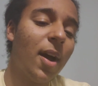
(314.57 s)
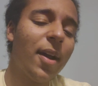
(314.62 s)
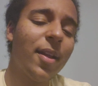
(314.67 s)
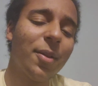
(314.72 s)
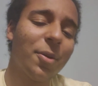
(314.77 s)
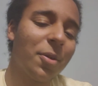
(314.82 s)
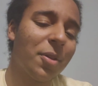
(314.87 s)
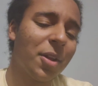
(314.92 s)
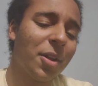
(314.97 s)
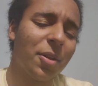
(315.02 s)
I
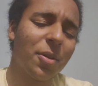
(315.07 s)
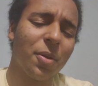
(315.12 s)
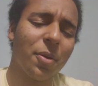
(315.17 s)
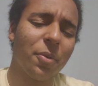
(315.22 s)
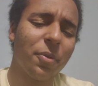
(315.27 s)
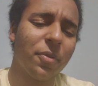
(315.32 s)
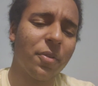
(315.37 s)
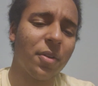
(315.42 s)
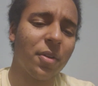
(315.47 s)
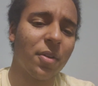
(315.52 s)
literally
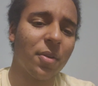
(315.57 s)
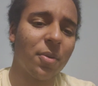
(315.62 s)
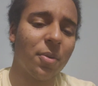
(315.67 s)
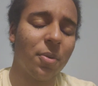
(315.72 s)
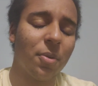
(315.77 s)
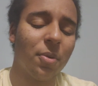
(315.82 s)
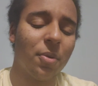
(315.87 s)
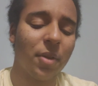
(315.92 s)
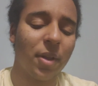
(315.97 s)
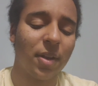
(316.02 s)
closed the
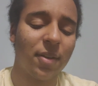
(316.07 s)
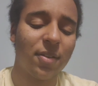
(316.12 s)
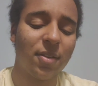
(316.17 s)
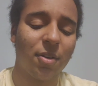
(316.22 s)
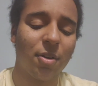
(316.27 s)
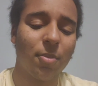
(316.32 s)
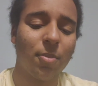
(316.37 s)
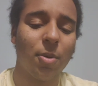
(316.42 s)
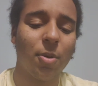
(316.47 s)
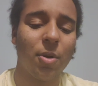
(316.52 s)
whole like
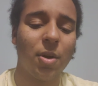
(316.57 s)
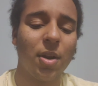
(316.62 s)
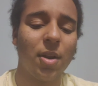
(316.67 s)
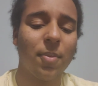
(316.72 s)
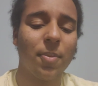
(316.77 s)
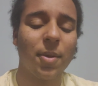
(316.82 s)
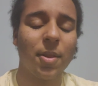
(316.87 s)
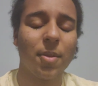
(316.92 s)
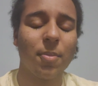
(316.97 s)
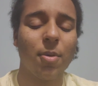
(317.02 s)

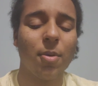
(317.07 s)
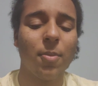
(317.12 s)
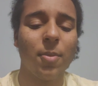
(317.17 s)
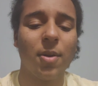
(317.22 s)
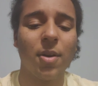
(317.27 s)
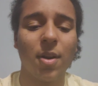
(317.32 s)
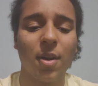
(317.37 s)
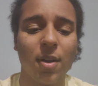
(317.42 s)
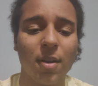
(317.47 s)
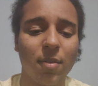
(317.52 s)
ceremony by the
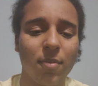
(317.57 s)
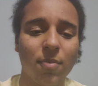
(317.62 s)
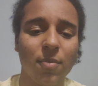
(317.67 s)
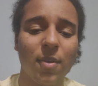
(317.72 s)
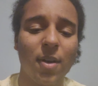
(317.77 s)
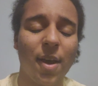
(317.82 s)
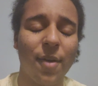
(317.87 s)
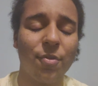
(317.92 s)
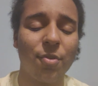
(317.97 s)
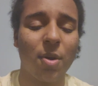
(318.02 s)
moment
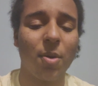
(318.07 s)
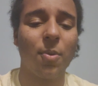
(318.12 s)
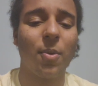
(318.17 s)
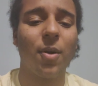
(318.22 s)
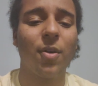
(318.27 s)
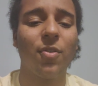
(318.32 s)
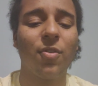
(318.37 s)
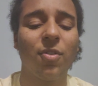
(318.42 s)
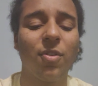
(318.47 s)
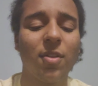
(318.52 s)
after I
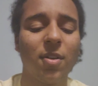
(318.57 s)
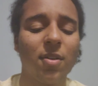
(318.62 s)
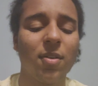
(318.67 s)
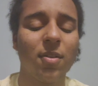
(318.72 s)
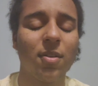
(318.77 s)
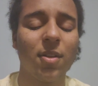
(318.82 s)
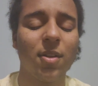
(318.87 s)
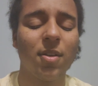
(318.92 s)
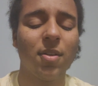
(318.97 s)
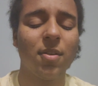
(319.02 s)
watched
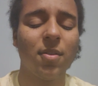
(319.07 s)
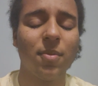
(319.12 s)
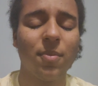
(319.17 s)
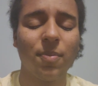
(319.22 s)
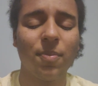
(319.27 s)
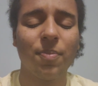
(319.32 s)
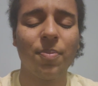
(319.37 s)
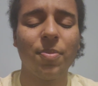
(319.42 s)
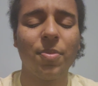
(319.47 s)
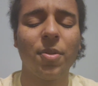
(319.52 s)
the
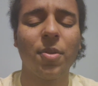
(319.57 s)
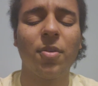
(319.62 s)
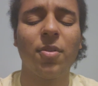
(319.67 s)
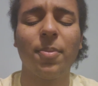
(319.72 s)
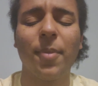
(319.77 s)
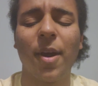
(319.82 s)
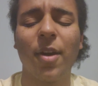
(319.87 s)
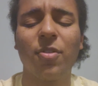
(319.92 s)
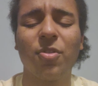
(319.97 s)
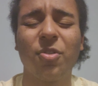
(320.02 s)

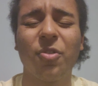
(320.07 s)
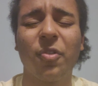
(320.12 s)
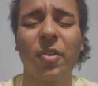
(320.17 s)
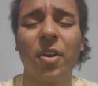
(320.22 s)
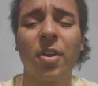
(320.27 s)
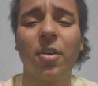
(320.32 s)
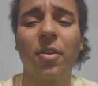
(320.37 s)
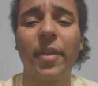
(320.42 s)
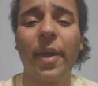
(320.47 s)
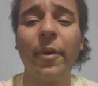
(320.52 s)
Smash
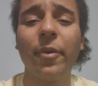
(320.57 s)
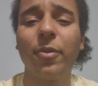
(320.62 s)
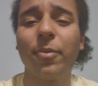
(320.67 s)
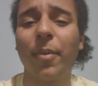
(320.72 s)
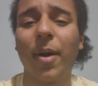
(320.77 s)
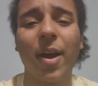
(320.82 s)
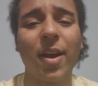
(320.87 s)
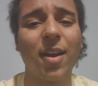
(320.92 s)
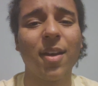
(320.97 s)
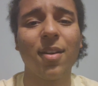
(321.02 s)
reveal. That
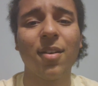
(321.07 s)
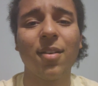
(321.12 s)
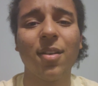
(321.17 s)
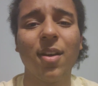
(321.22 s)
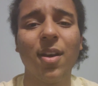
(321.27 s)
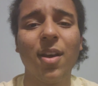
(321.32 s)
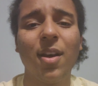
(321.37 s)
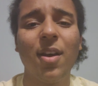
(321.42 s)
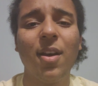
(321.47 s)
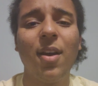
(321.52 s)
was my
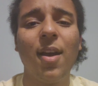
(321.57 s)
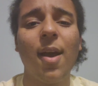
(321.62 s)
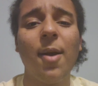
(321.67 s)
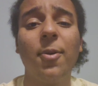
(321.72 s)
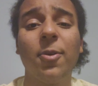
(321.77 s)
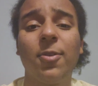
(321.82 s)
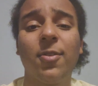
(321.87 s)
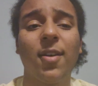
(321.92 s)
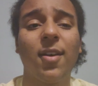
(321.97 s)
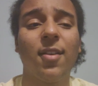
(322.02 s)
end.
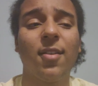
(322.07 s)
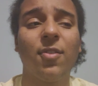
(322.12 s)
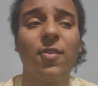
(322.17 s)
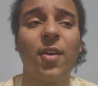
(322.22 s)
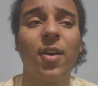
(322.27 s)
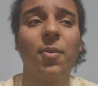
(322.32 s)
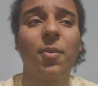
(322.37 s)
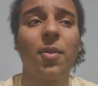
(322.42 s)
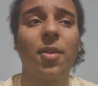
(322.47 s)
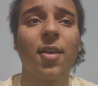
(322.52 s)
I was
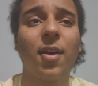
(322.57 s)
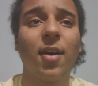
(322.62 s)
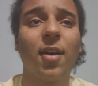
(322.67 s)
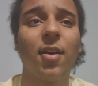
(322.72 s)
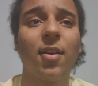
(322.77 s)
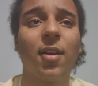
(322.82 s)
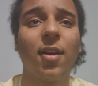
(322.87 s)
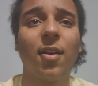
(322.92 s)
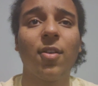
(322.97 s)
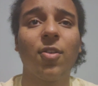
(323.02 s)
satisfied with
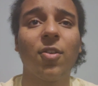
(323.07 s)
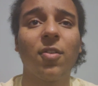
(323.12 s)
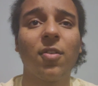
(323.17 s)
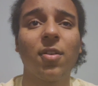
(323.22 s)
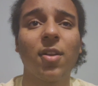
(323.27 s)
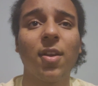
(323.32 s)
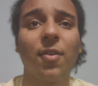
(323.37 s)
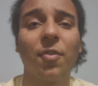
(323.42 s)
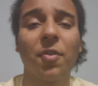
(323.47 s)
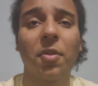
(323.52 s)
that, and I could
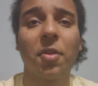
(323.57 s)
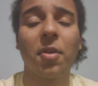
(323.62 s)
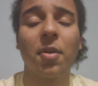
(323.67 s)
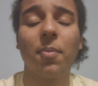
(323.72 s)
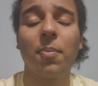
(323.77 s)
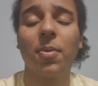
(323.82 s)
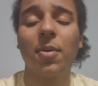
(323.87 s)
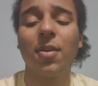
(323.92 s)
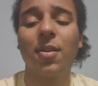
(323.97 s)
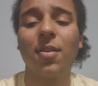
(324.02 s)
just leave with
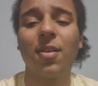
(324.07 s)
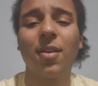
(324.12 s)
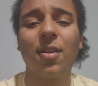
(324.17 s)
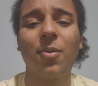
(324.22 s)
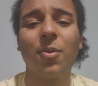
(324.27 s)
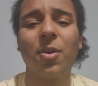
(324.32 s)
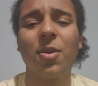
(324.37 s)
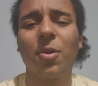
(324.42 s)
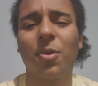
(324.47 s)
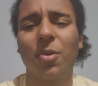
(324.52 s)
it. But
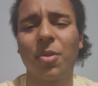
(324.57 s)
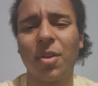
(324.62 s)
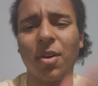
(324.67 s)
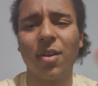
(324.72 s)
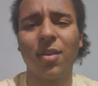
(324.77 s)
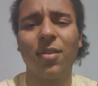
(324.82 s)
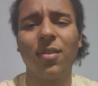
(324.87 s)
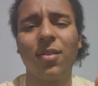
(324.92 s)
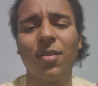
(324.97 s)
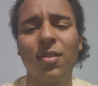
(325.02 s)
what are your
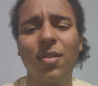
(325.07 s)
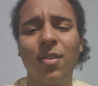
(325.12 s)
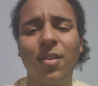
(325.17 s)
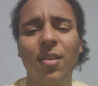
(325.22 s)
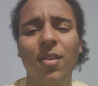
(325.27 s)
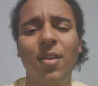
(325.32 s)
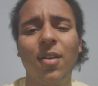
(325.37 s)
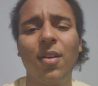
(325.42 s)
thoughts?